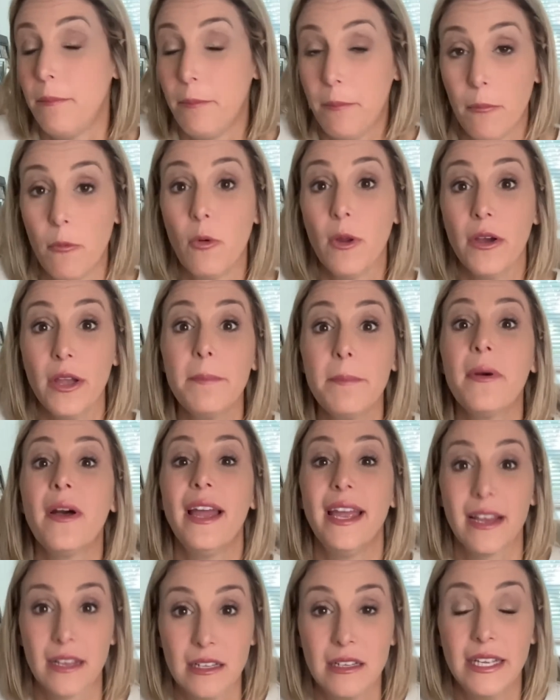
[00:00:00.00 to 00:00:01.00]
really
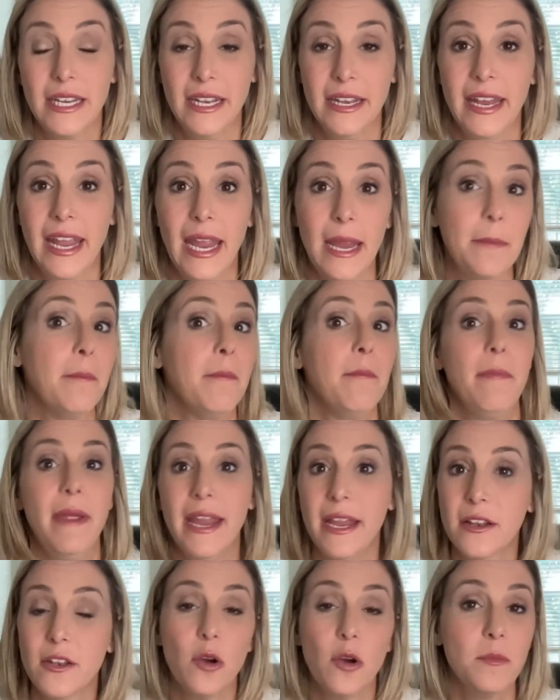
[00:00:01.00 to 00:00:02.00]
play a clean game,
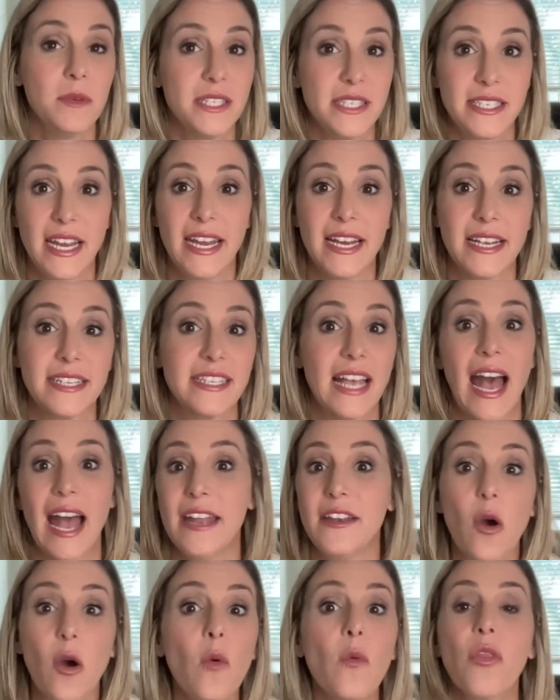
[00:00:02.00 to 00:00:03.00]
make no mistakes. I
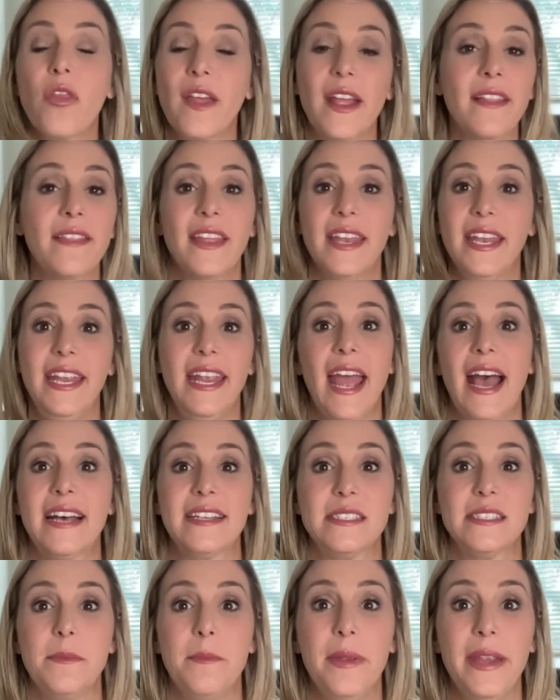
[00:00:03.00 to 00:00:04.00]
don't think that he
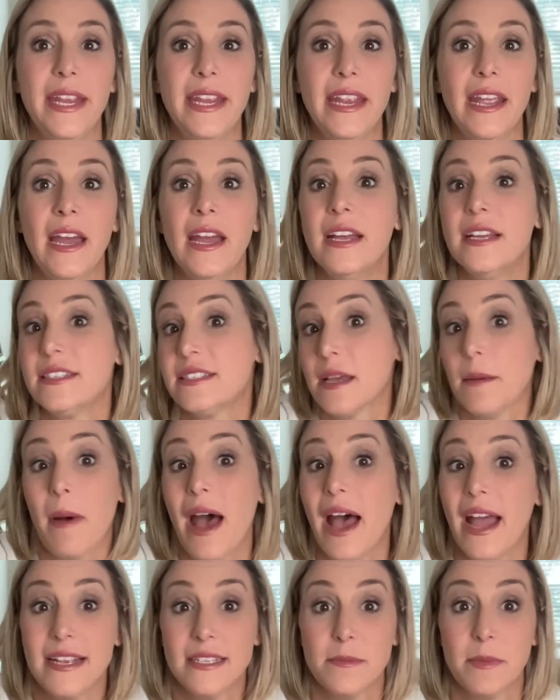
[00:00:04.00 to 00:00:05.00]
has to be some
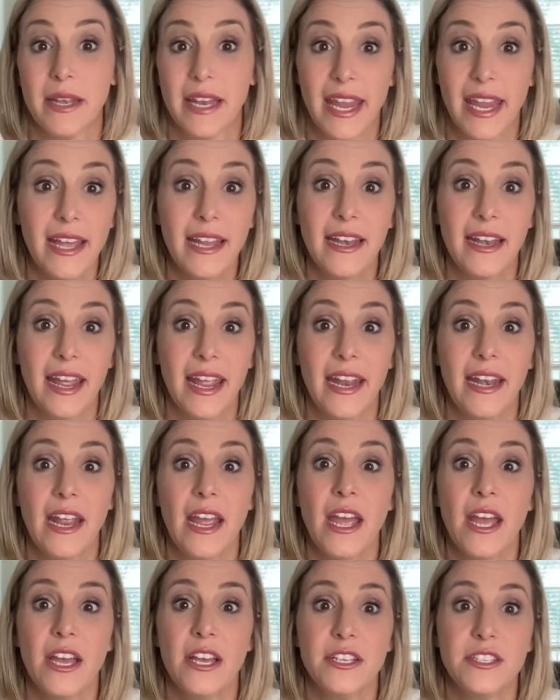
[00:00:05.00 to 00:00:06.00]
Heisman candidate.
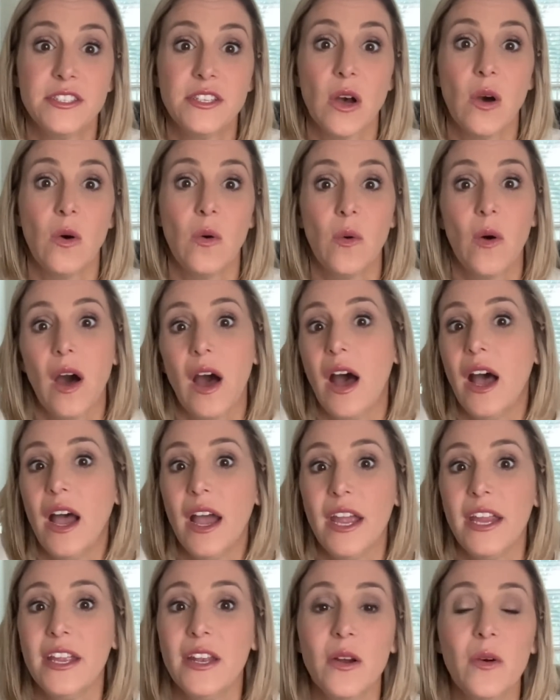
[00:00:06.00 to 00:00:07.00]
So,
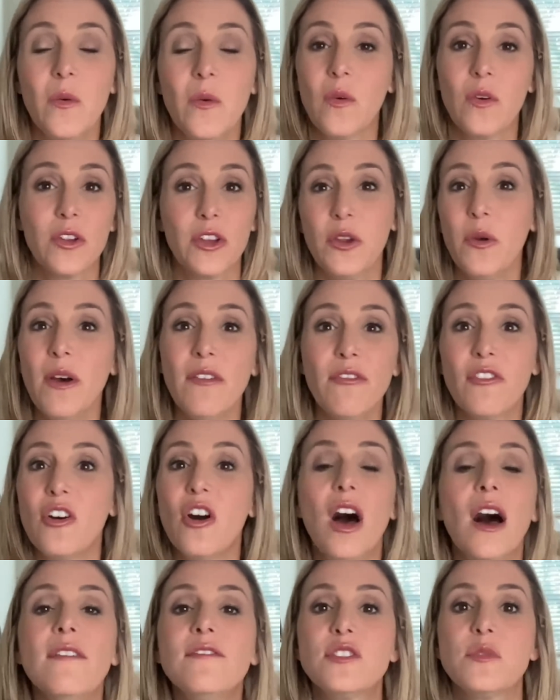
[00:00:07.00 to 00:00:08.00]
UF
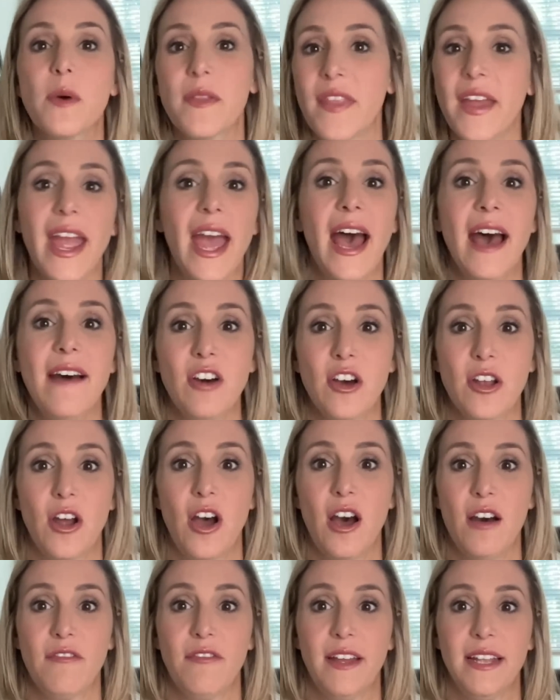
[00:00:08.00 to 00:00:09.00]
loves what they have on
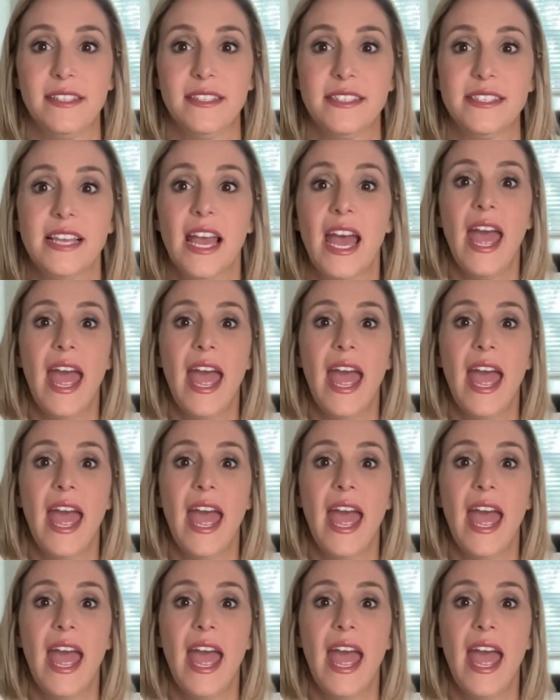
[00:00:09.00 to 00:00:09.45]
offense.